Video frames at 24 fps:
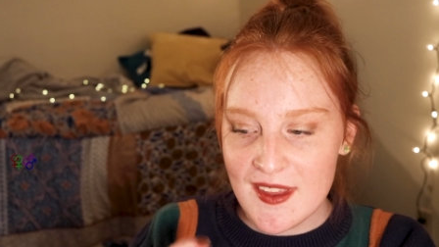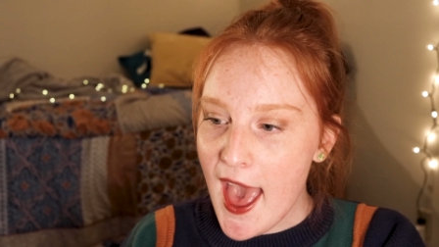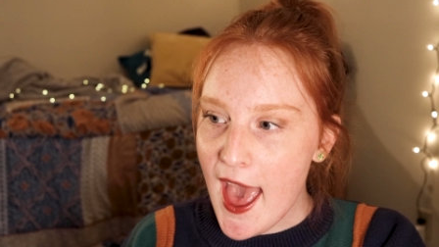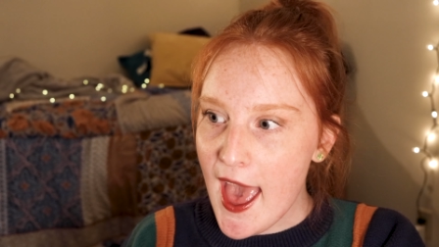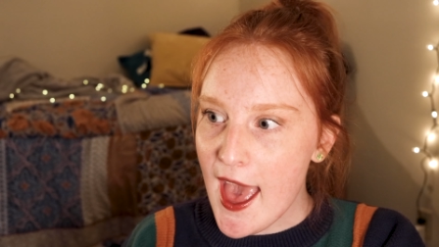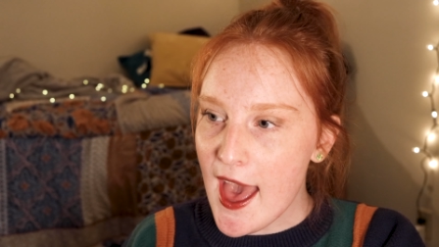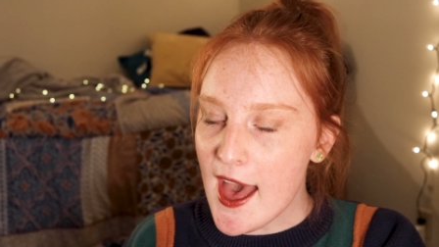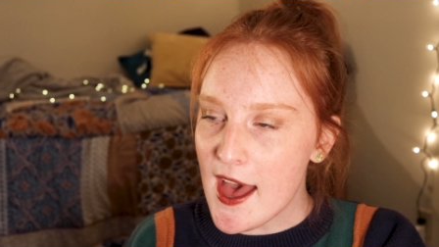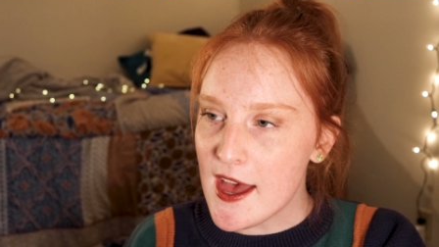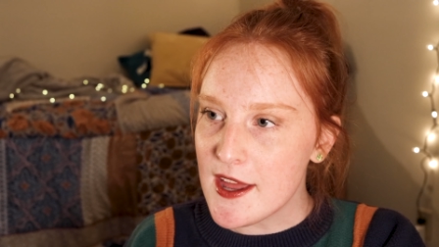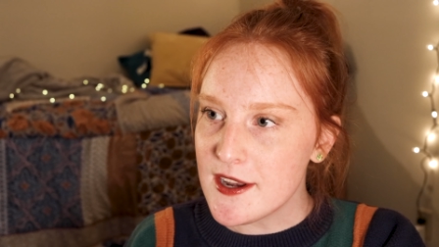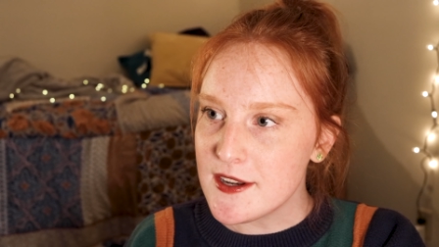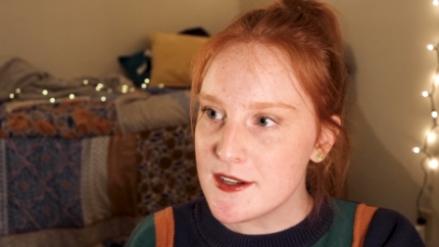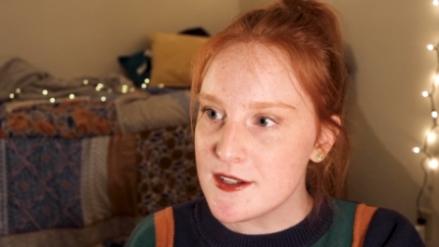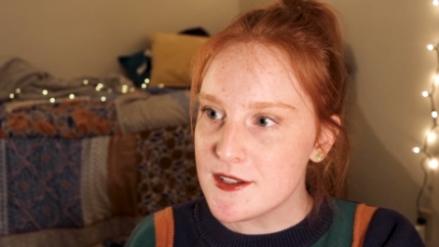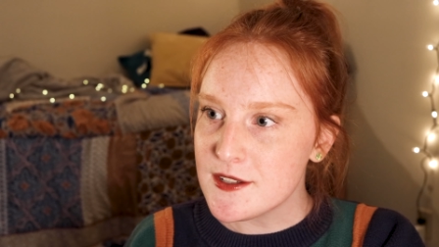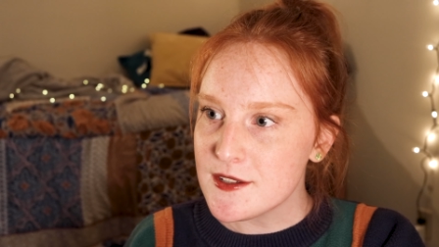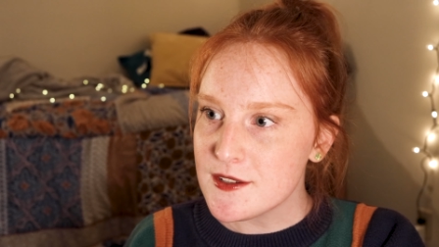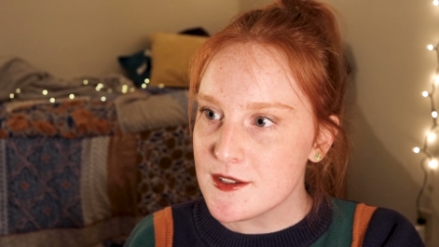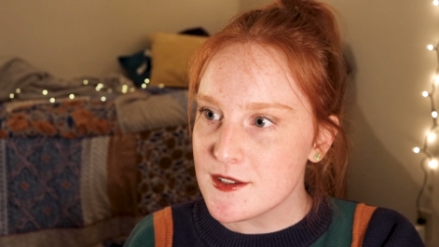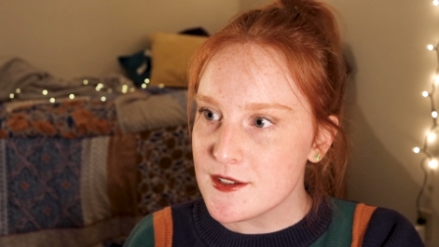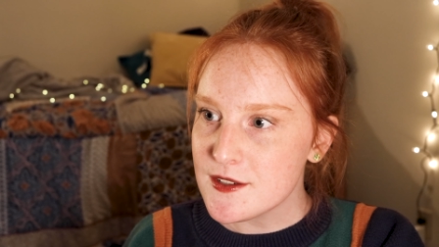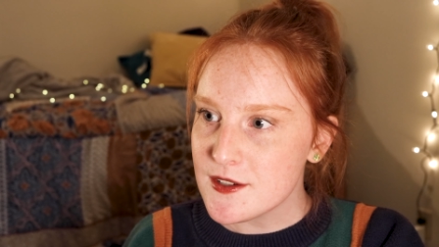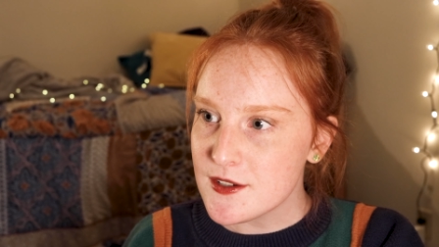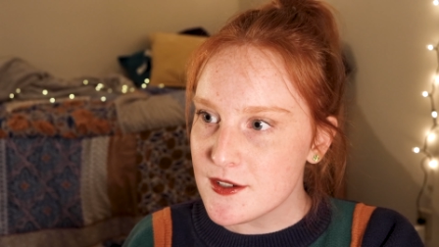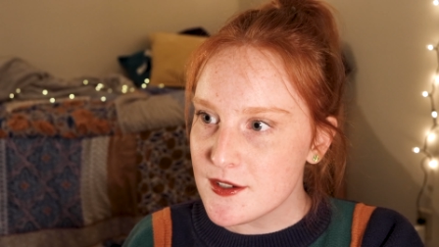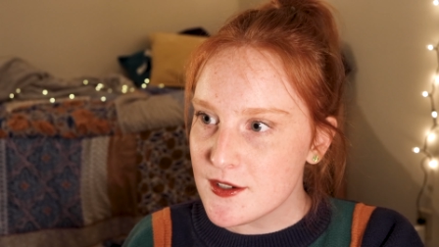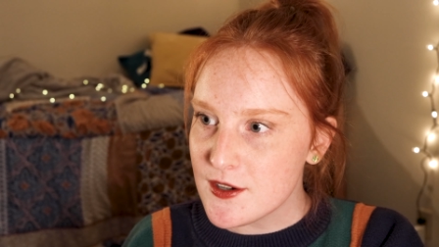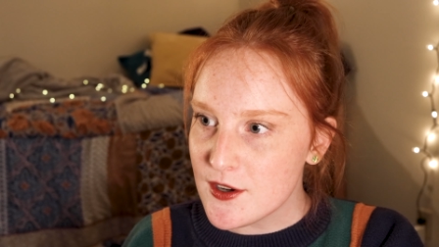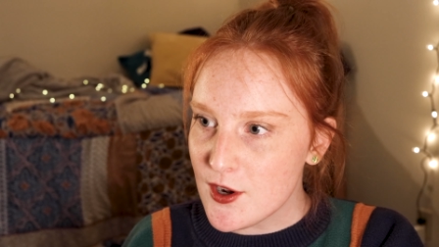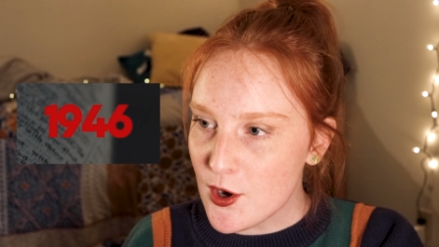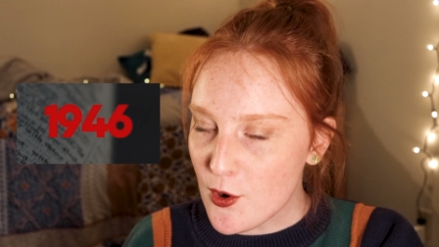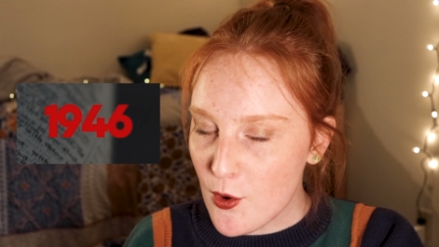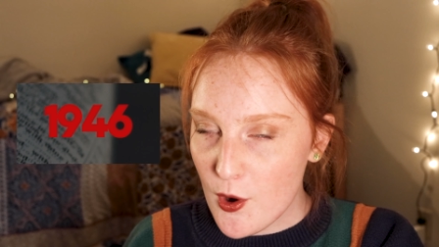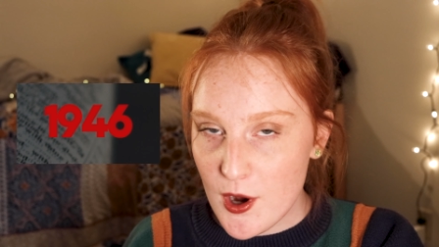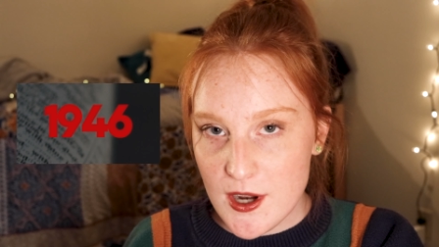And
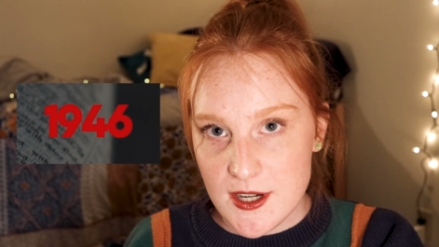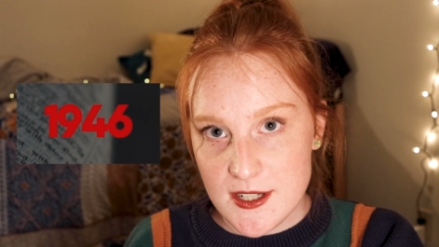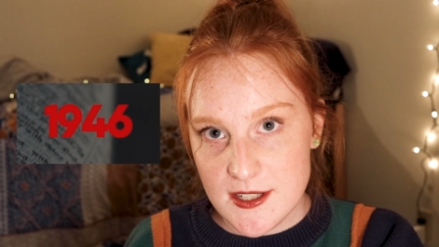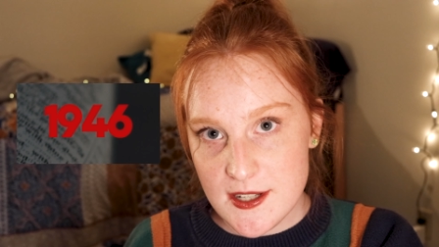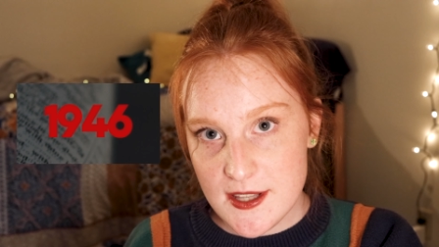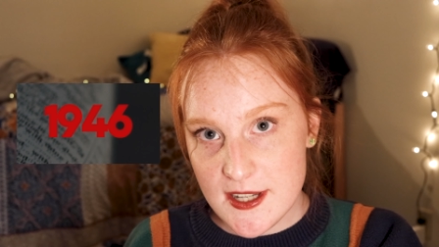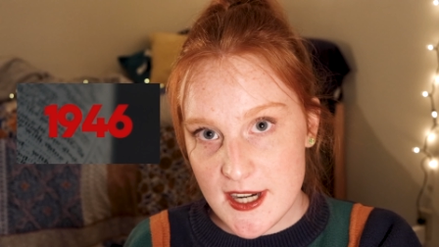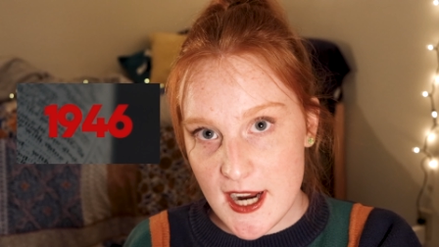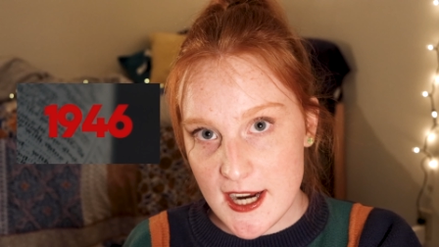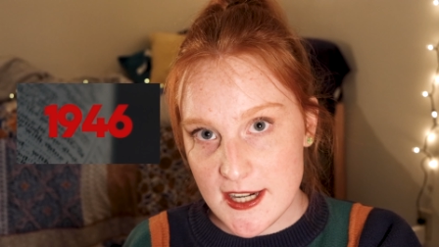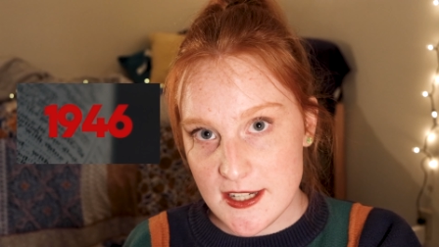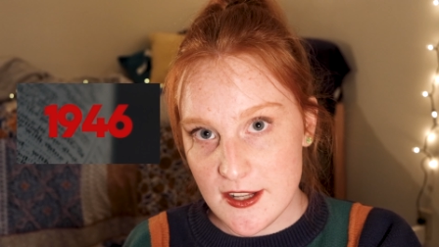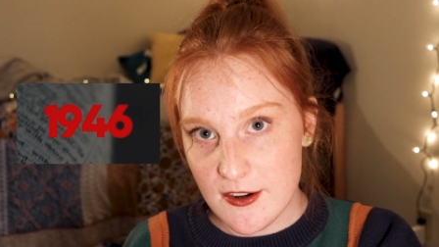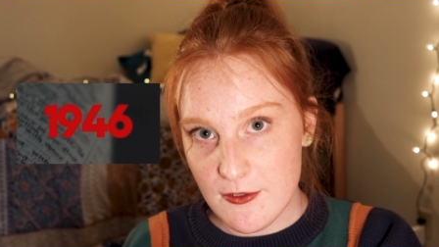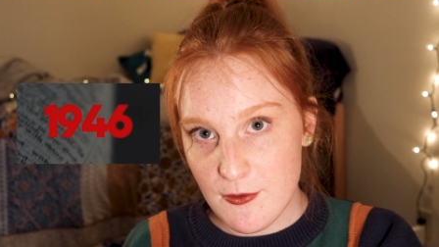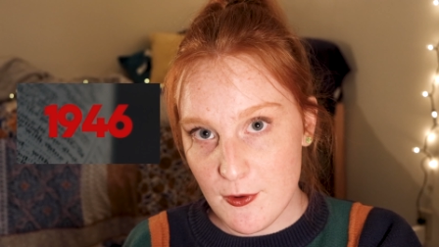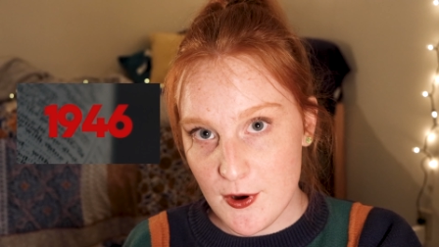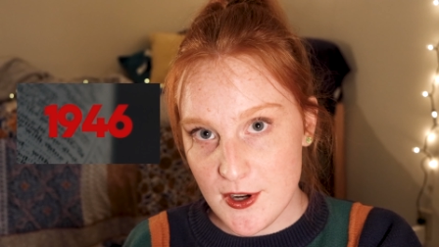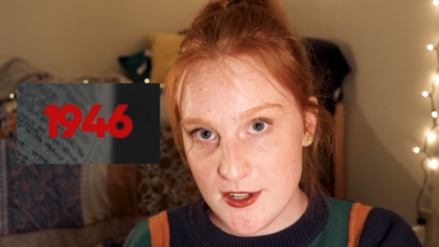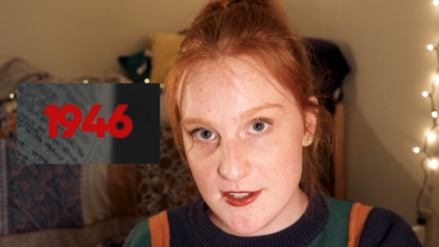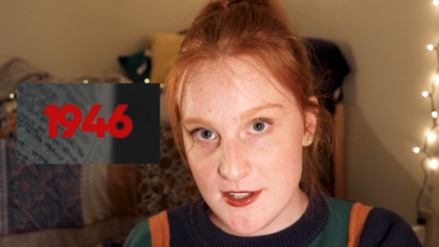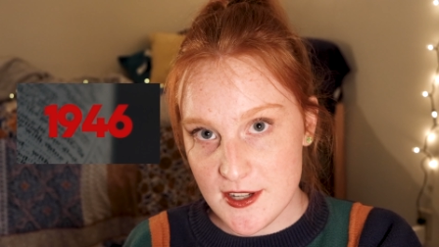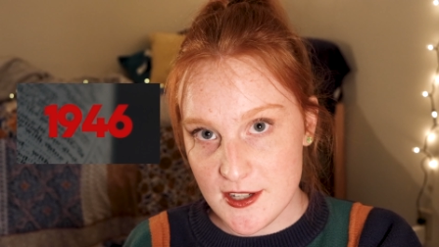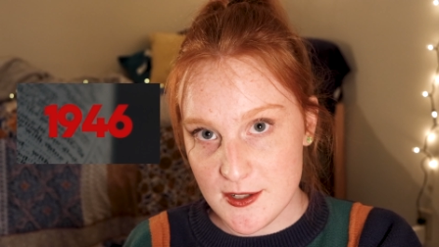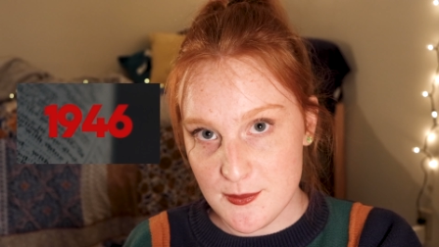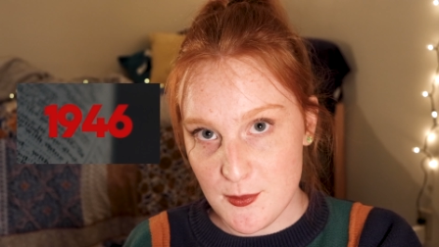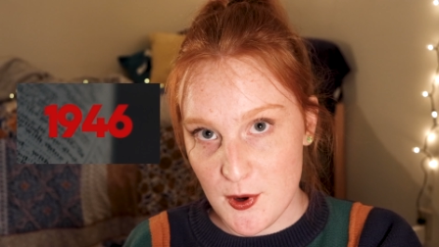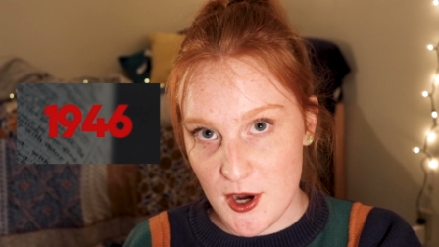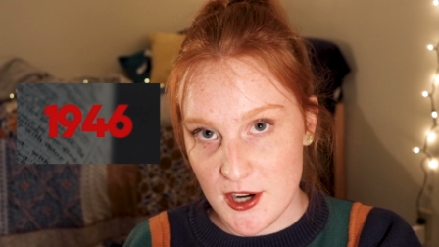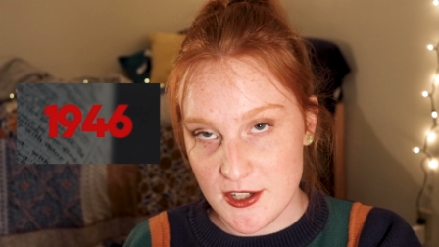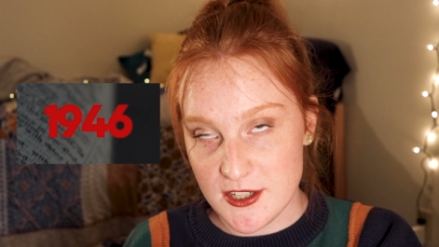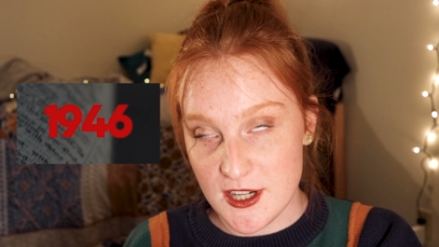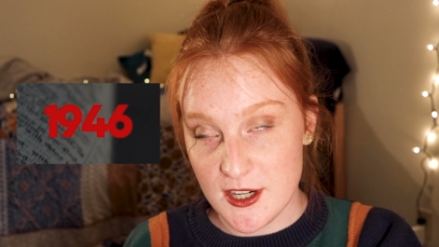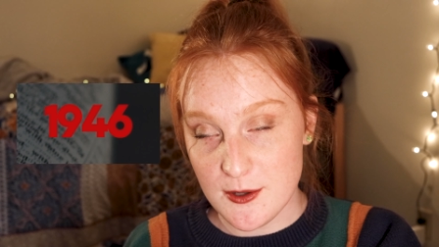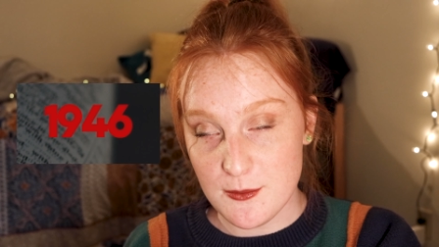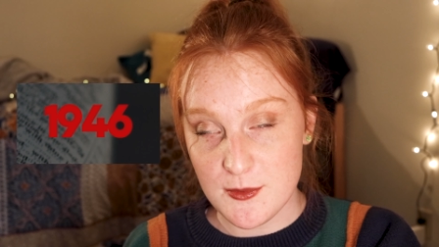according to the 1946
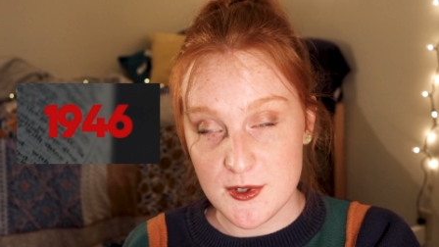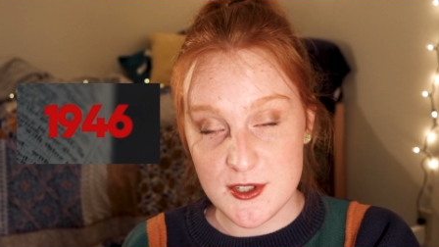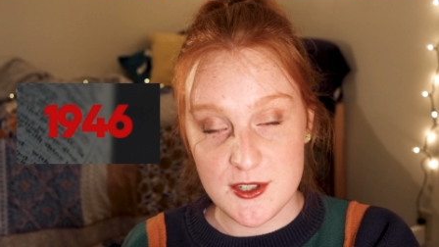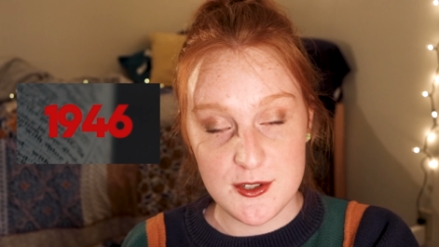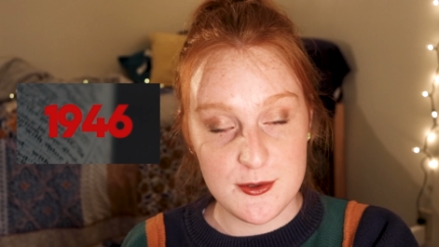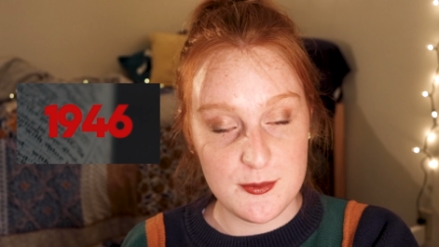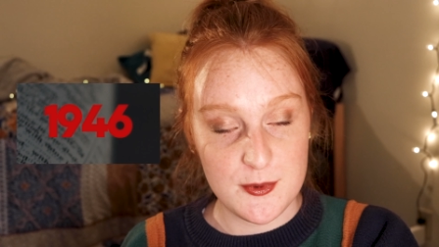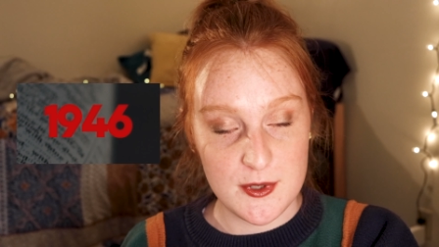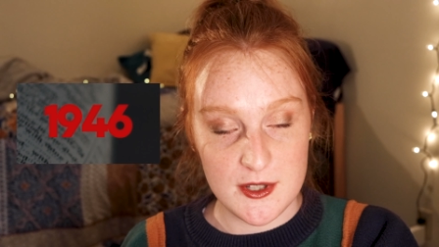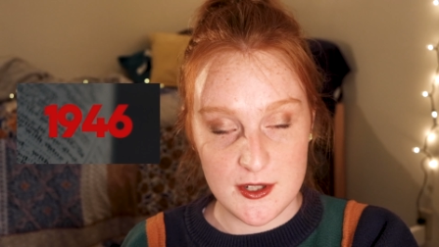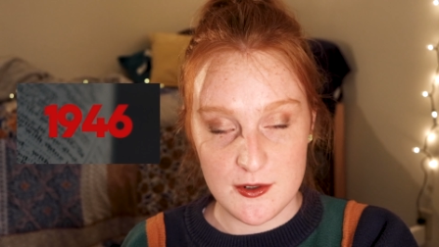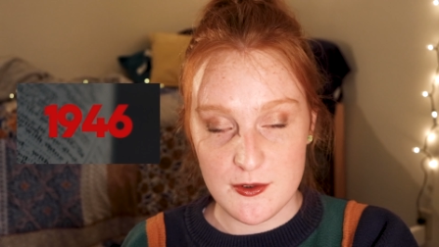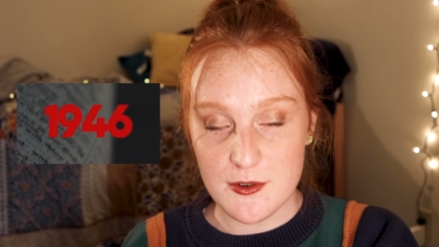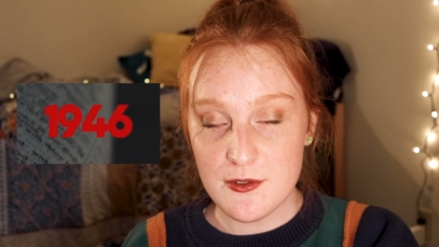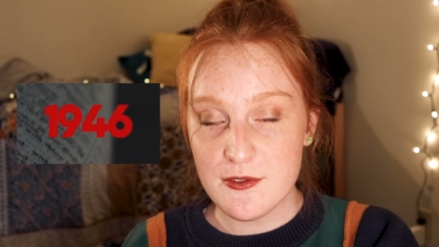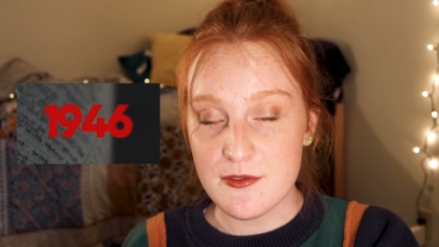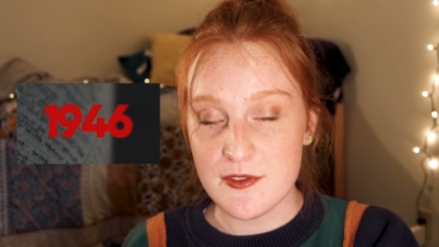Project, which is really cool